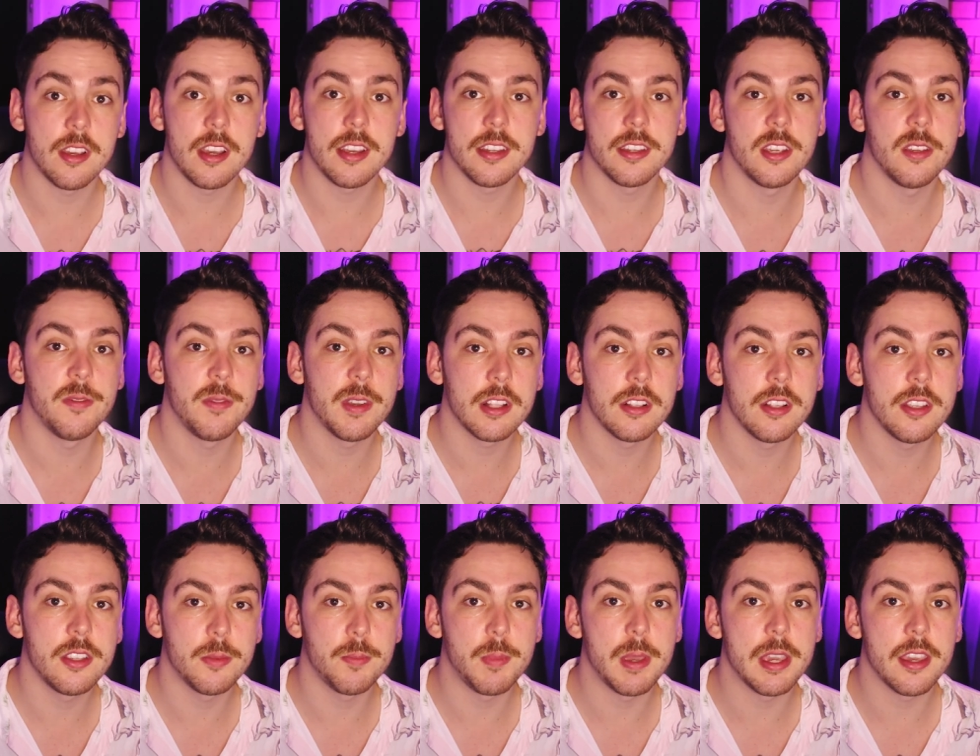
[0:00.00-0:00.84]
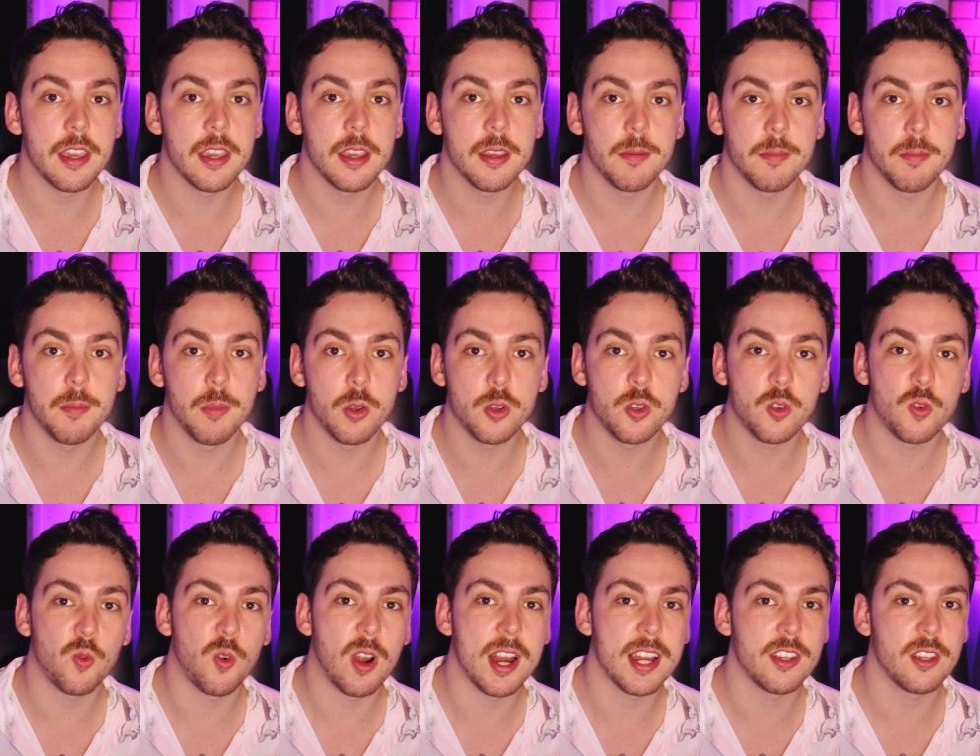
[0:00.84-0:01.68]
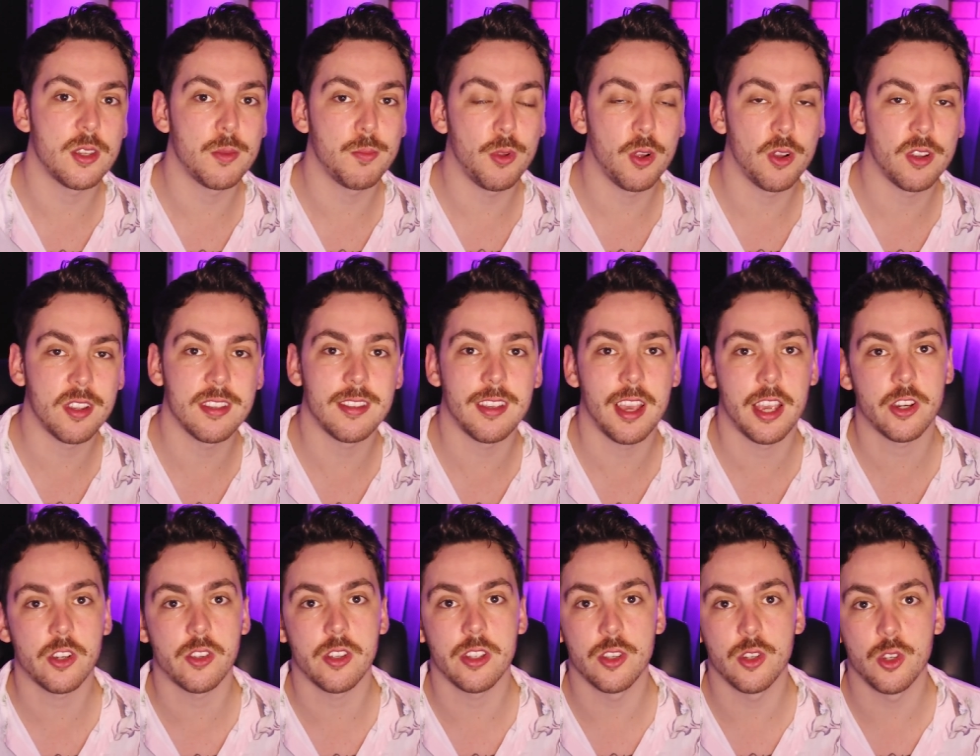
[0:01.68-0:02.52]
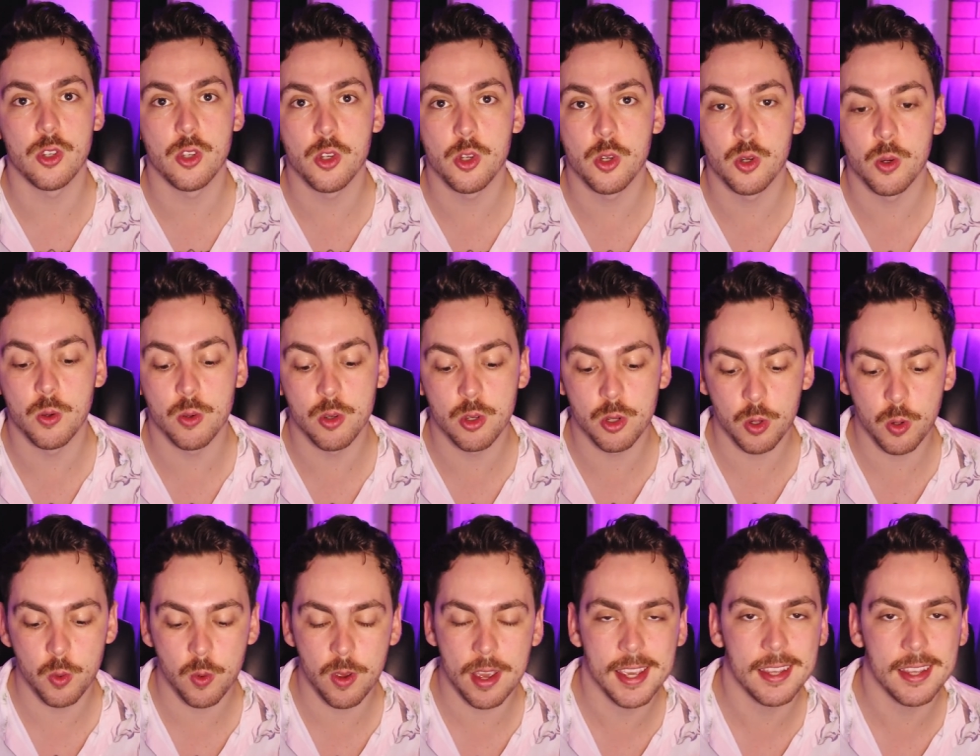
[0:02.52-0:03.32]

Scientifically speaking, most writer's block is actually due to